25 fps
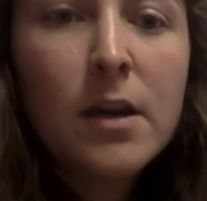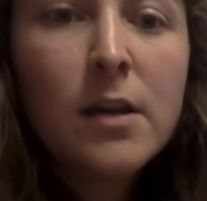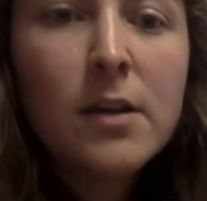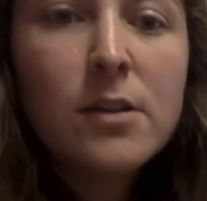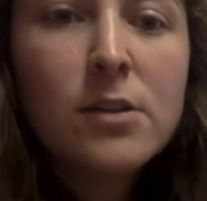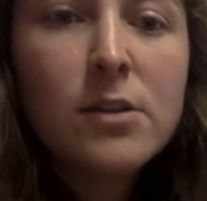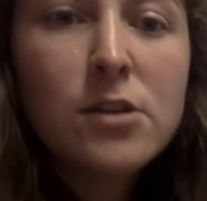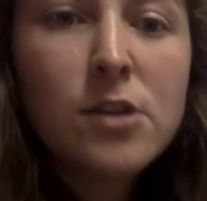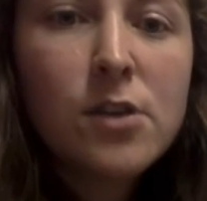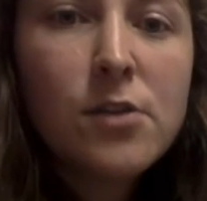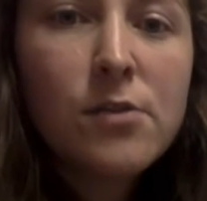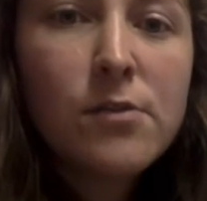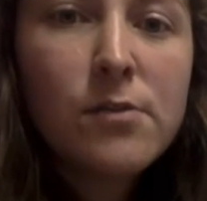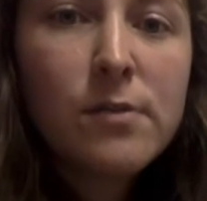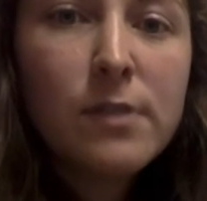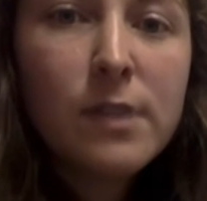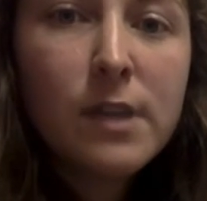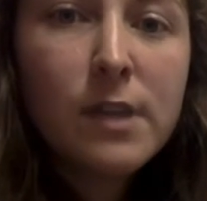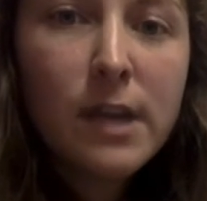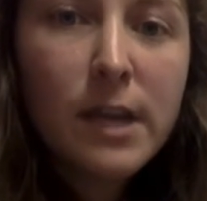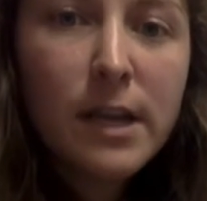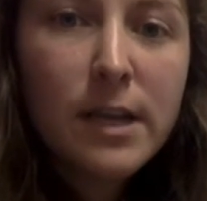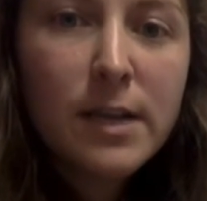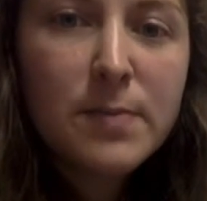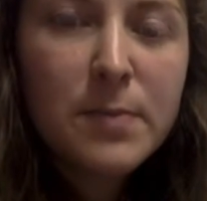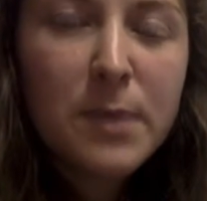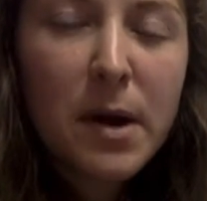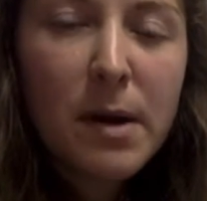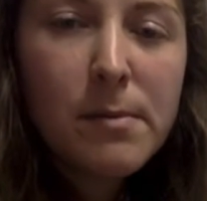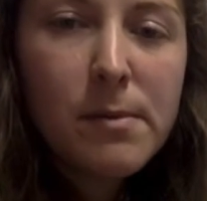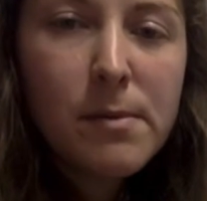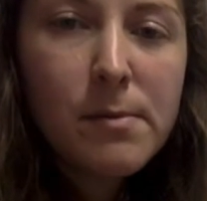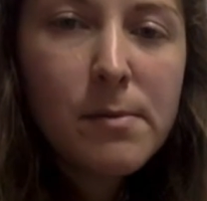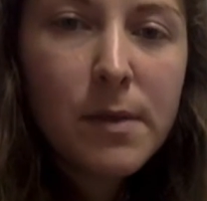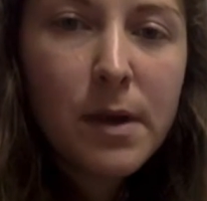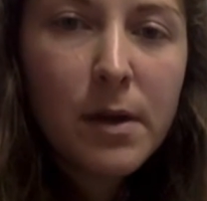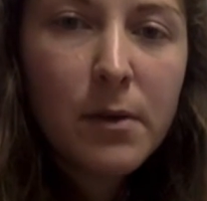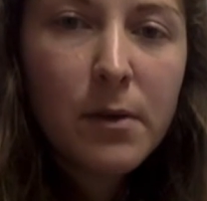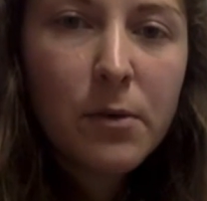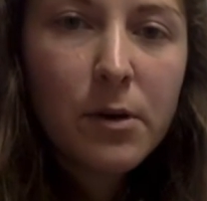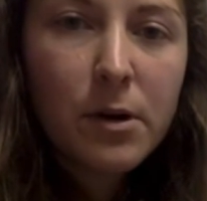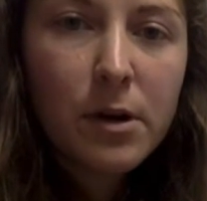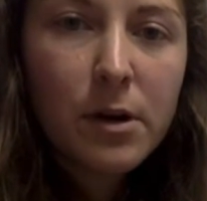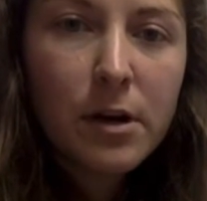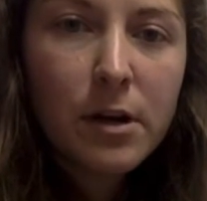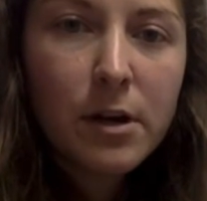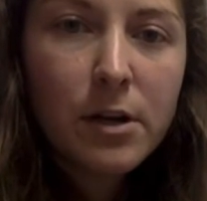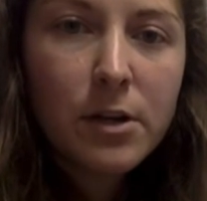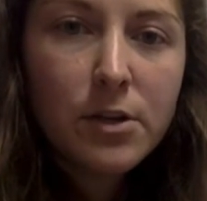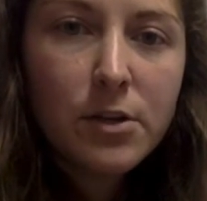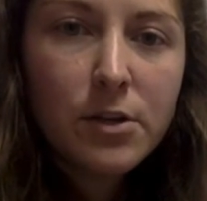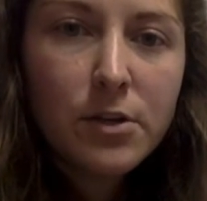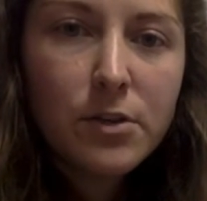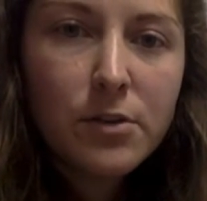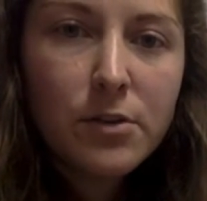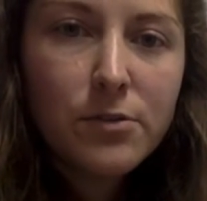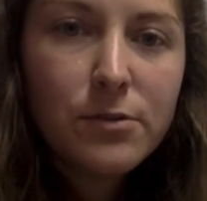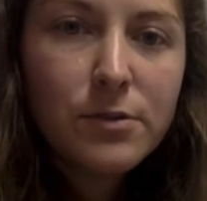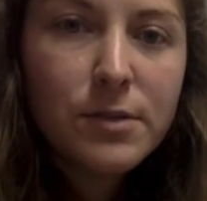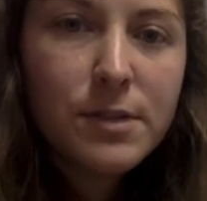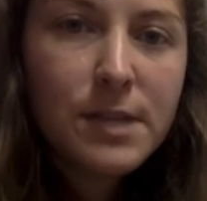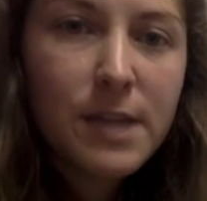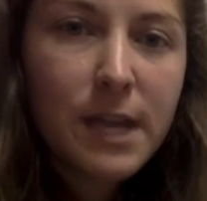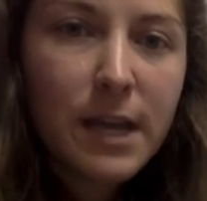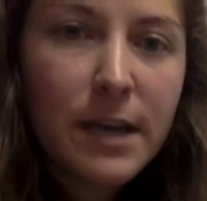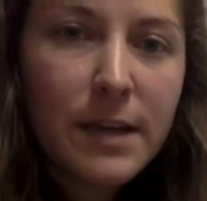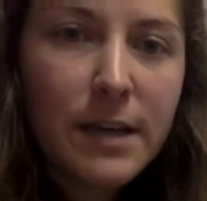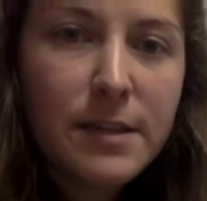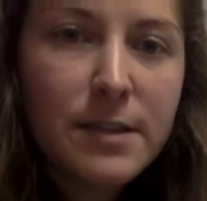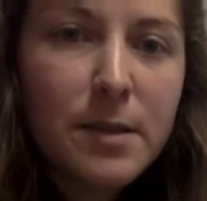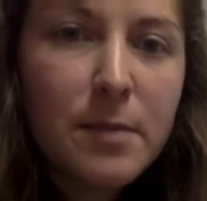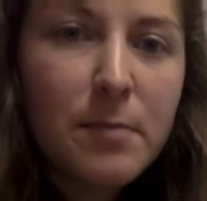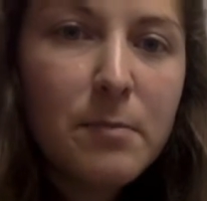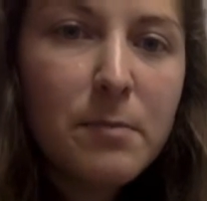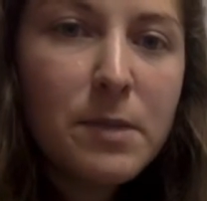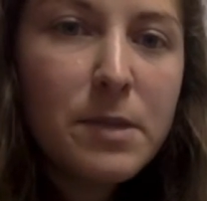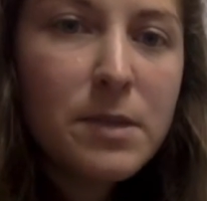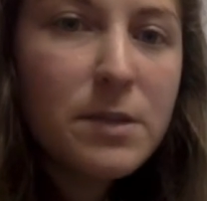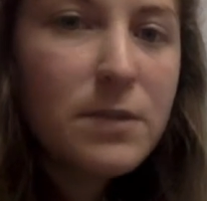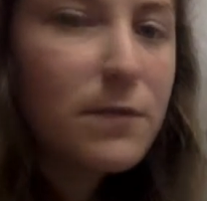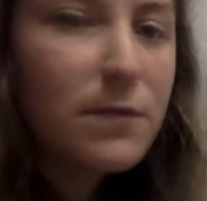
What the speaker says: So the next problem that we're going to do says, Miss